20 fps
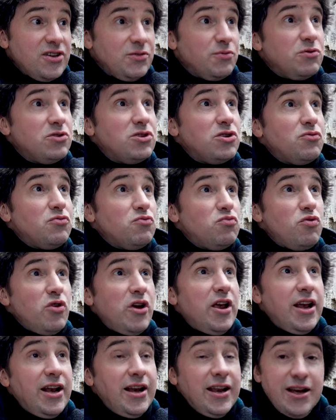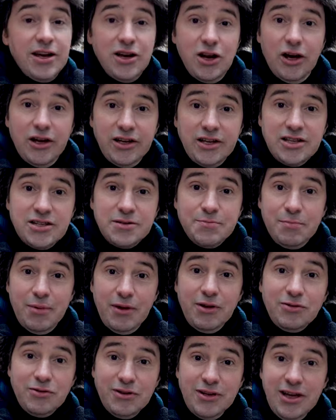This was a really nice
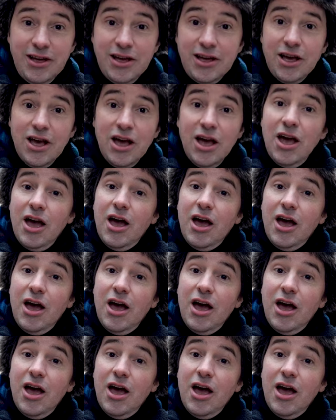building